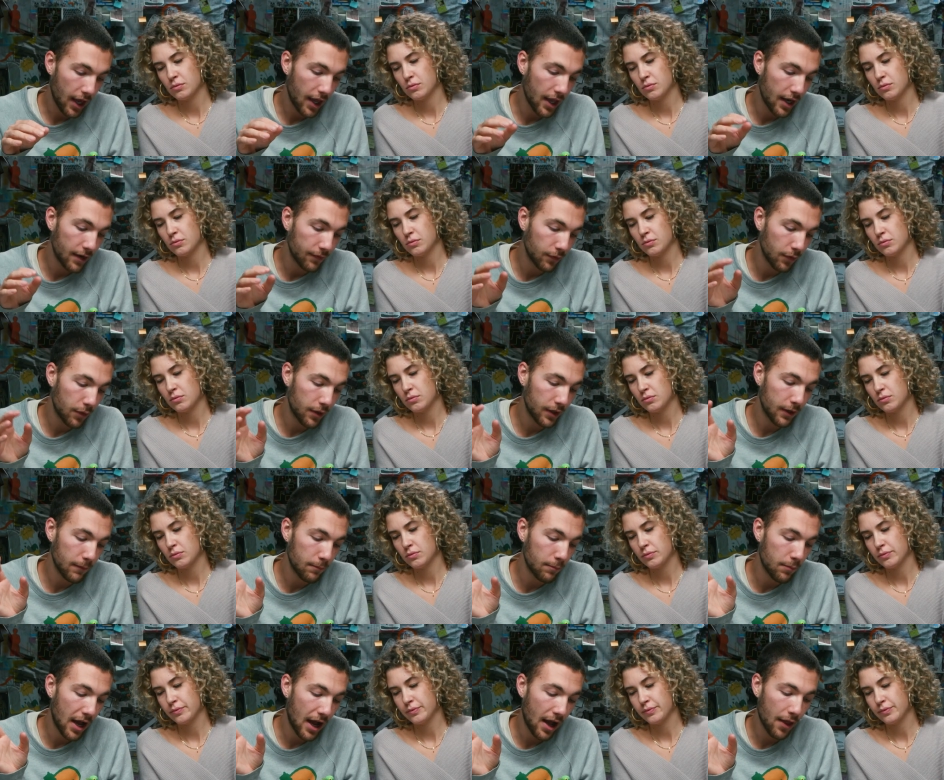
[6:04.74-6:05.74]
Speaker 1: And if you're thinking
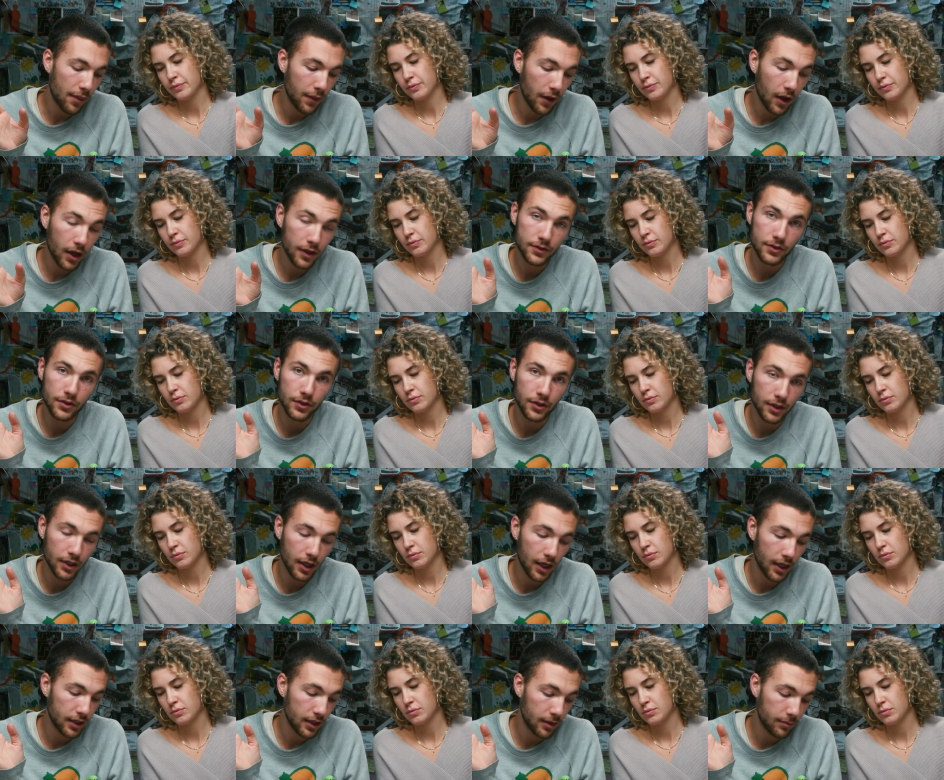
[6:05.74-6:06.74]
bad thoughts, you're gonna
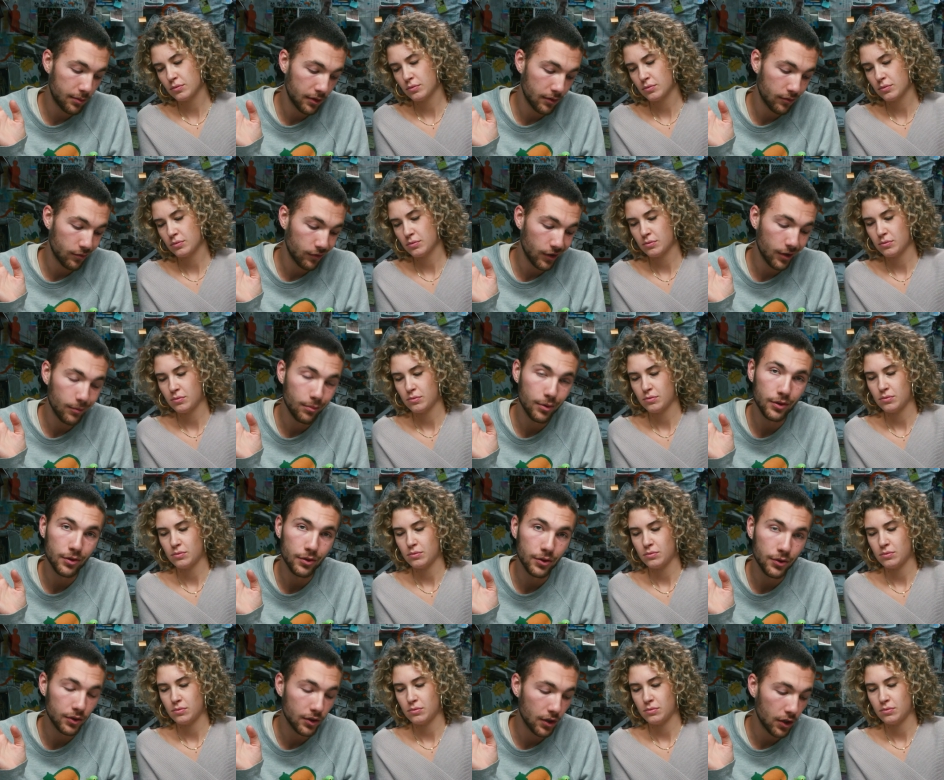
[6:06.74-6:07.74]
end up in a really
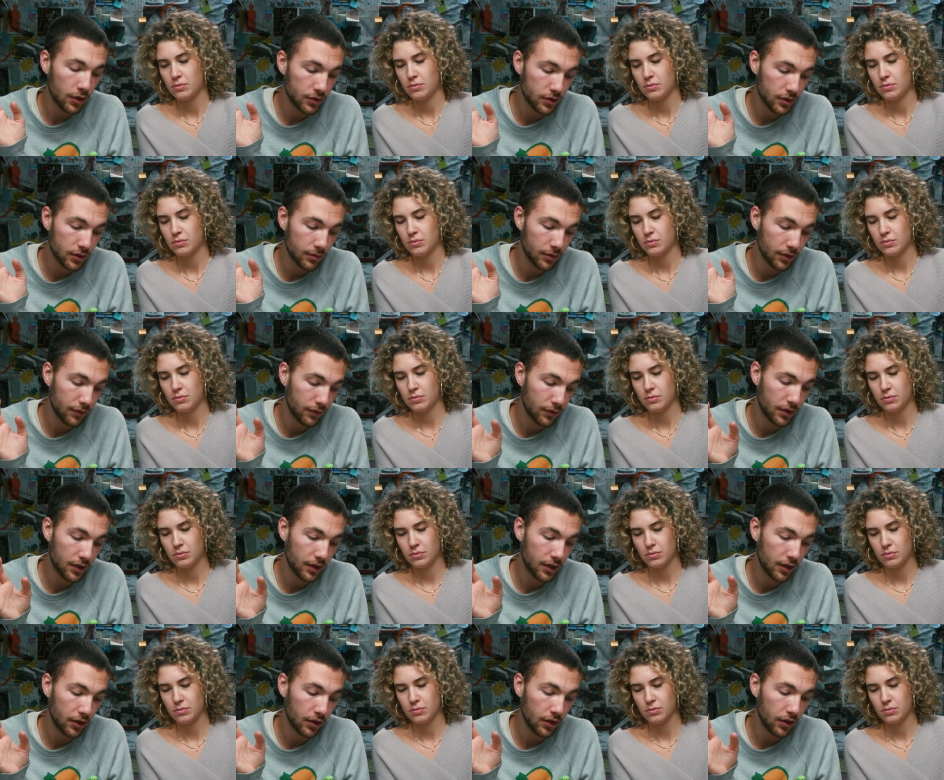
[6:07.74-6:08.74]
polluted ocean. But if you're
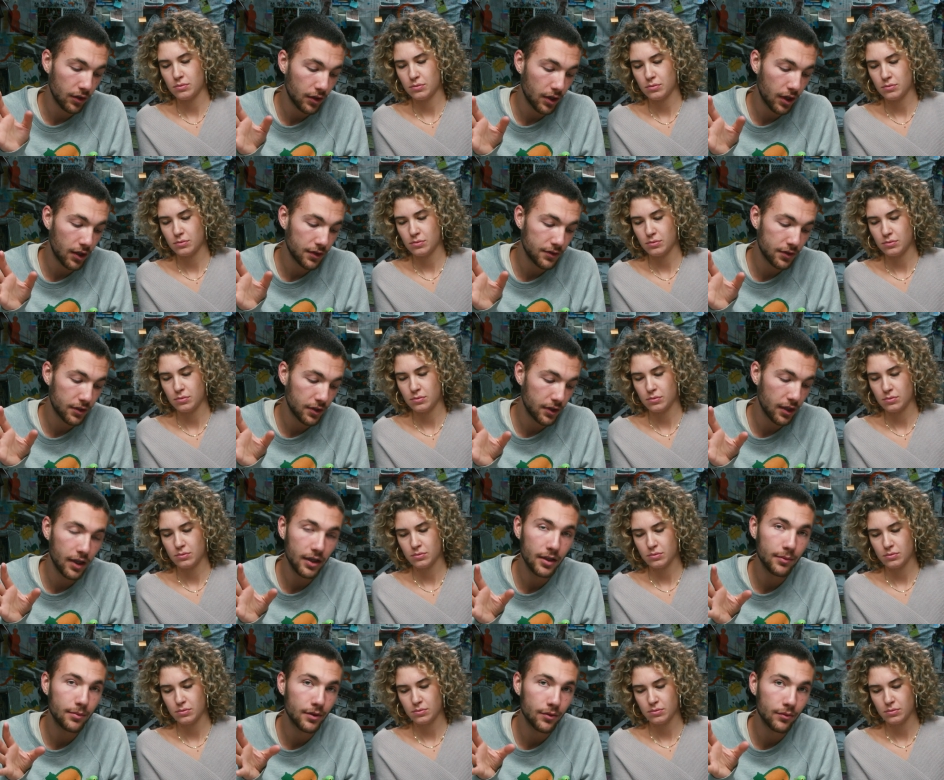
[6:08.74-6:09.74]
thinking good thoughts, you're gonna end
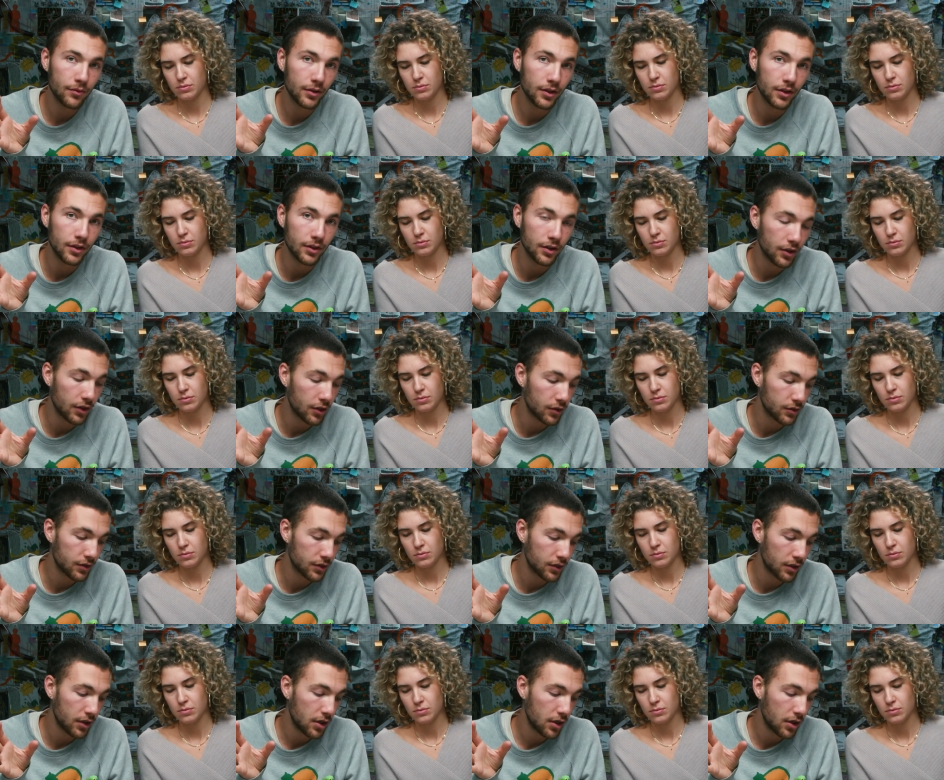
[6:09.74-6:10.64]
up in a really good ocean.